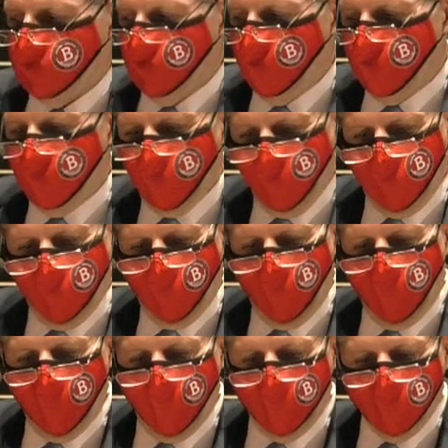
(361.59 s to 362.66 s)
year that we've
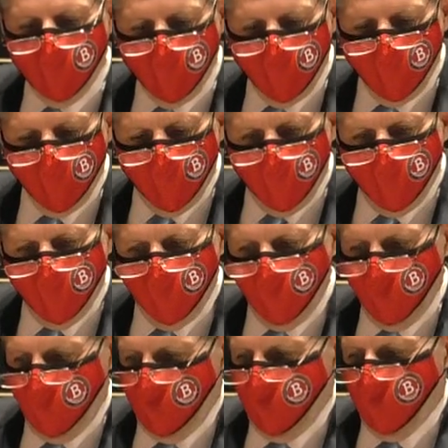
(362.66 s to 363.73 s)
had
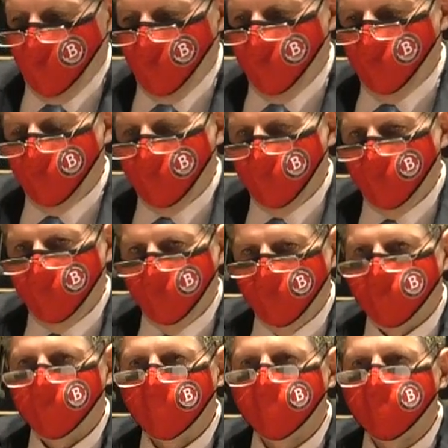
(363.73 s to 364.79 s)
the um,
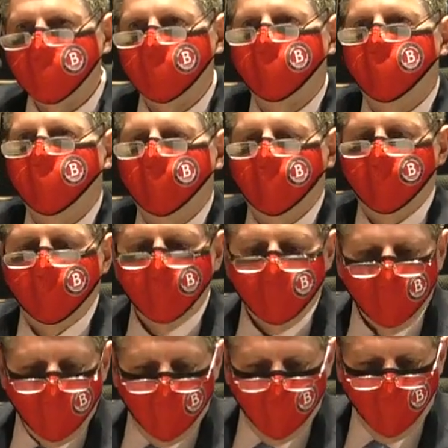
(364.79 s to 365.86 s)
benefit
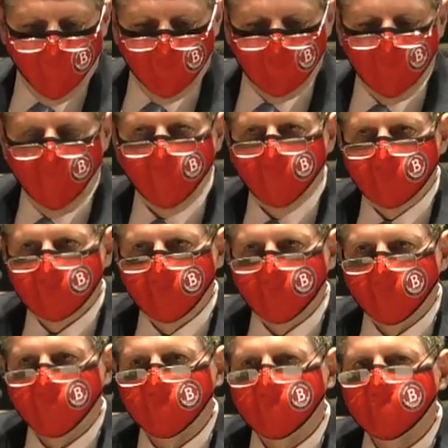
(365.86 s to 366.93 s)
of a generous
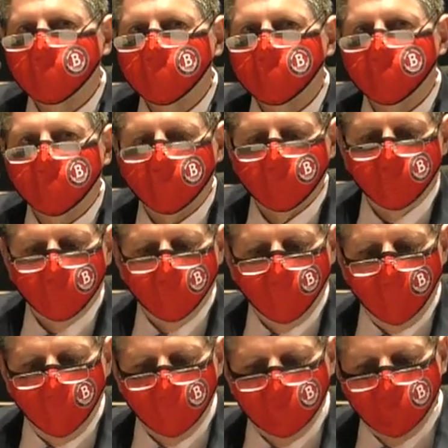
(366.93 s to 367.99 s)
increase by
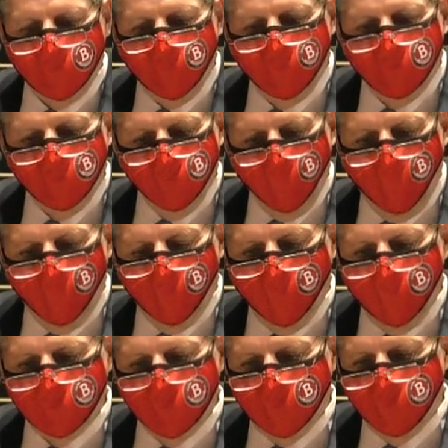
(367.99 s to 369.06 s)
the state to our
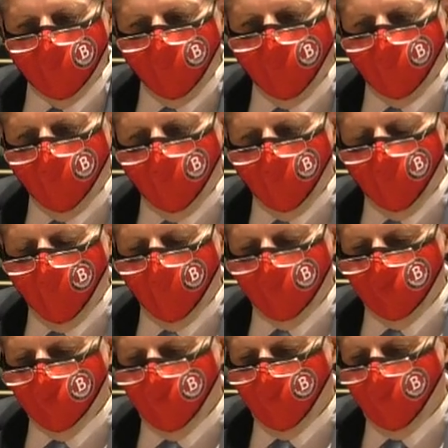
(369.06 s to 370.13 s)
budget, and
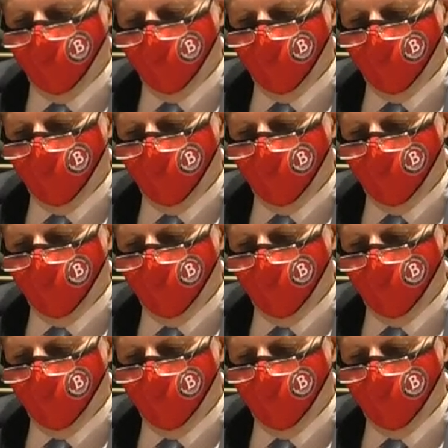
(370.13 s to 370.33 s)
that um,